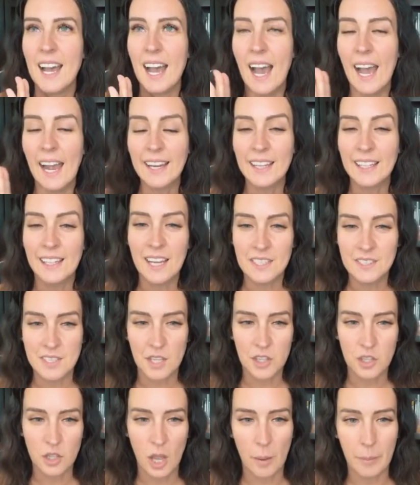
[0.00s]
I cannot
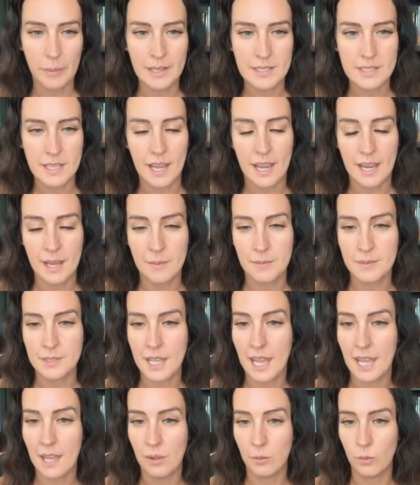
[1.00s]
tell you how many times
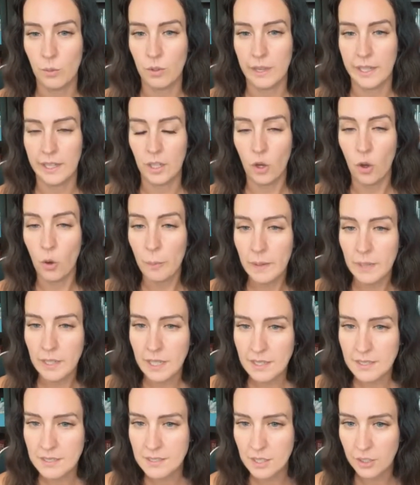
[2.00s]
I like open
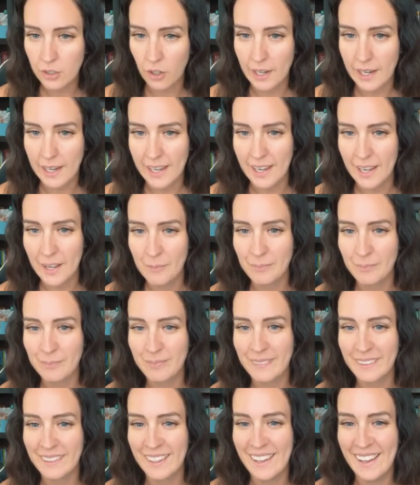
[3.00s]
Instagram
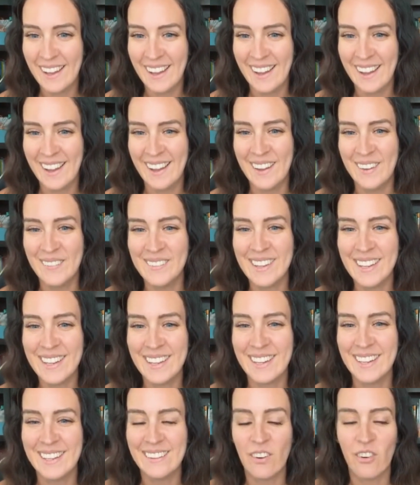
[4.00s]
um,
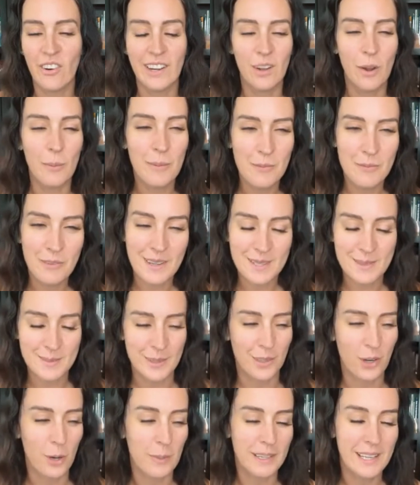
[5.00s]
and or I open
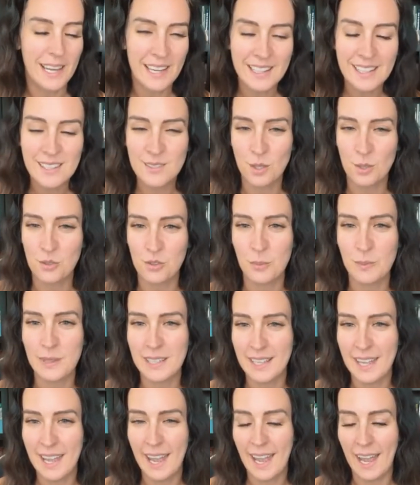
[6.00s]
Facebook or open any social
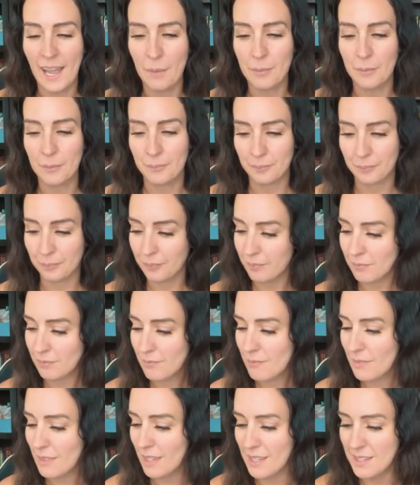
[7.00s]
media app
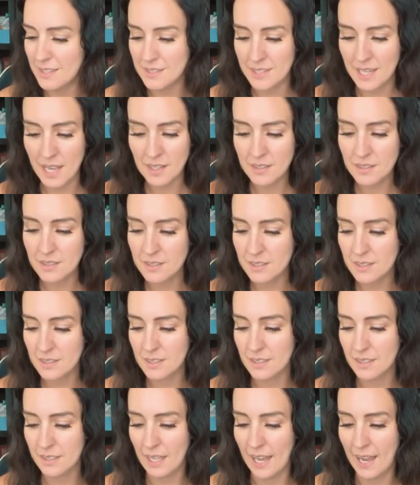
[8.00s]
intent
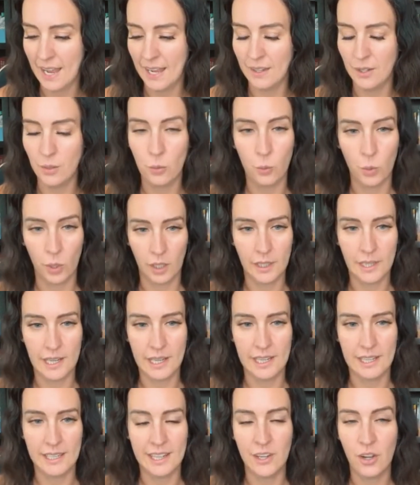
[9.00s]
on
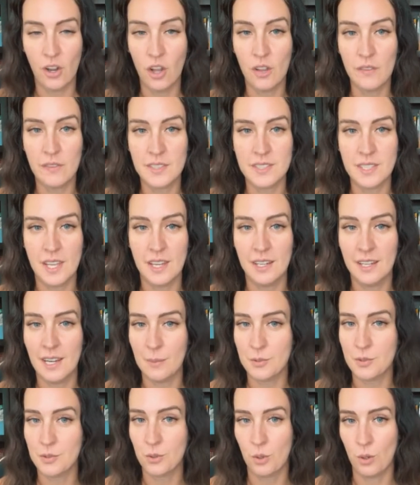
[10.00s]
working and all of a sudden
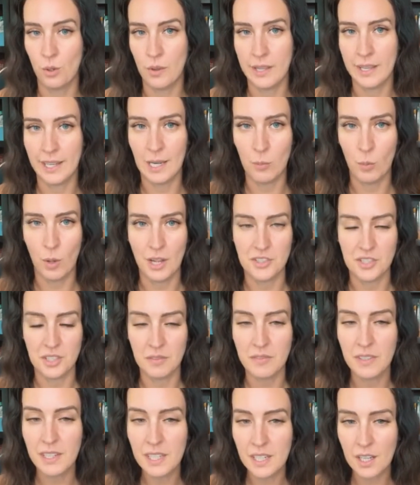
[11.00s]
I'm scrolling and I'm
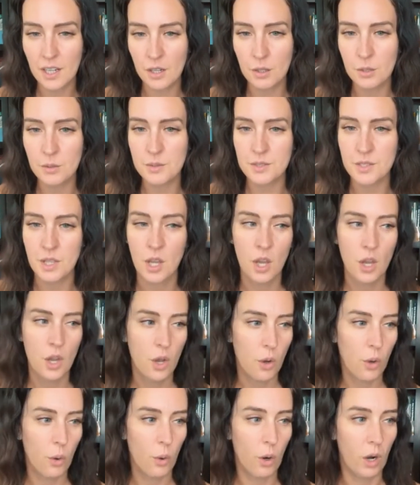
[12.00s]
watching videos
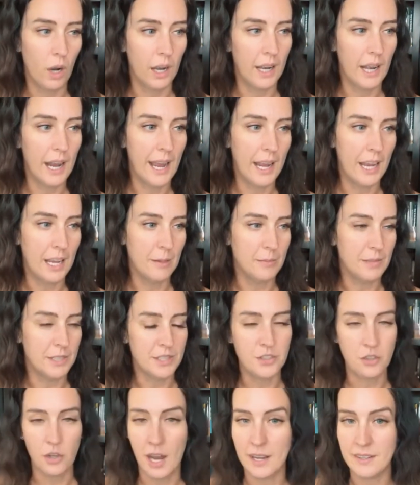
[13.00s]
or I'm
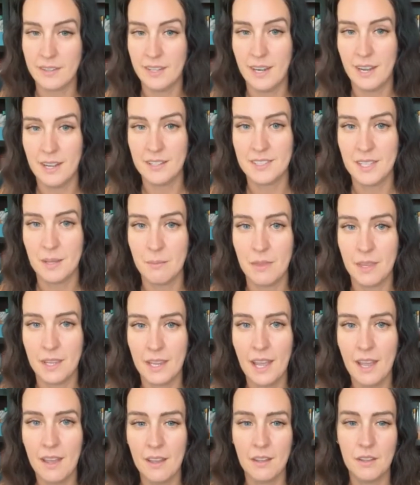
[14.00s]
distracted on
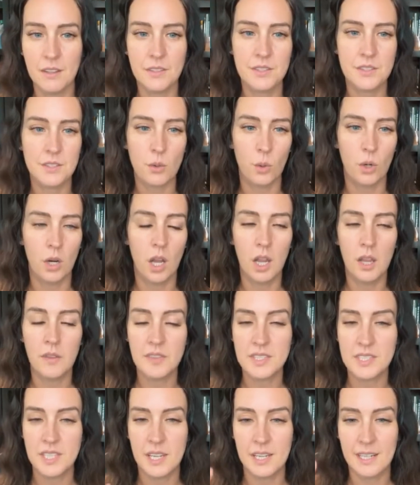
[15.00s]
something else or all
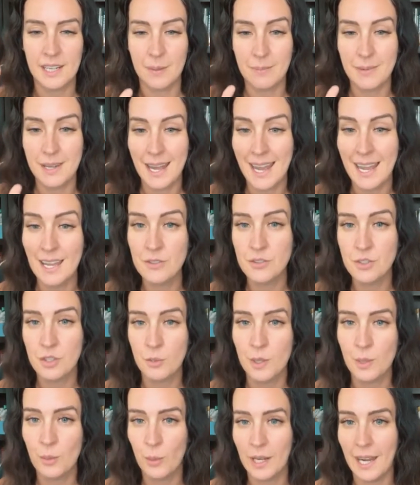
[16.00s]
of a sudden I'm not
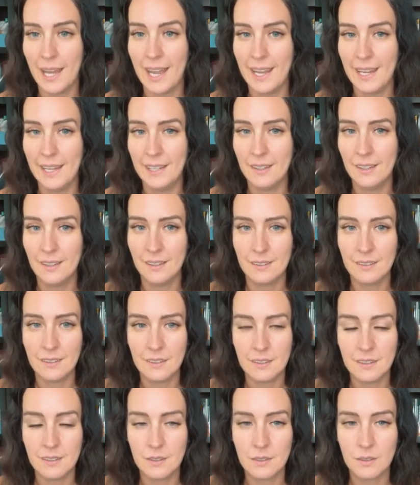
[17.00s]
doing what I
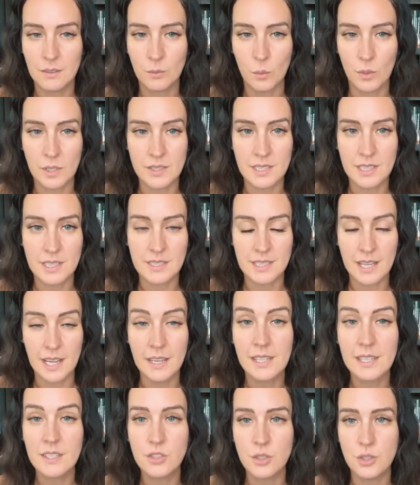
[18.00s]
was
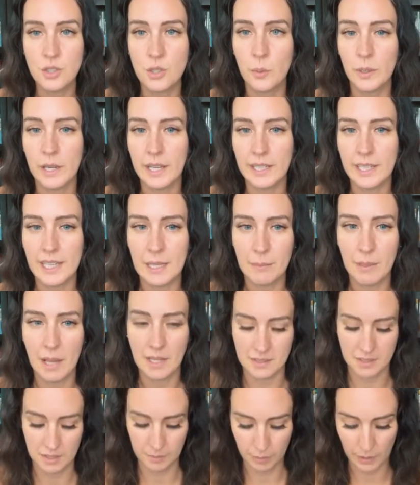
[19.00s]
intending to do when I came
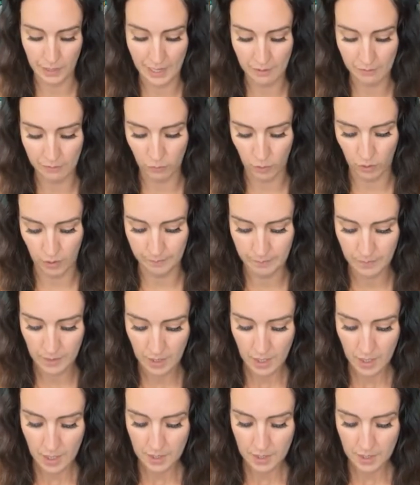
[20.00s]
onto the platform.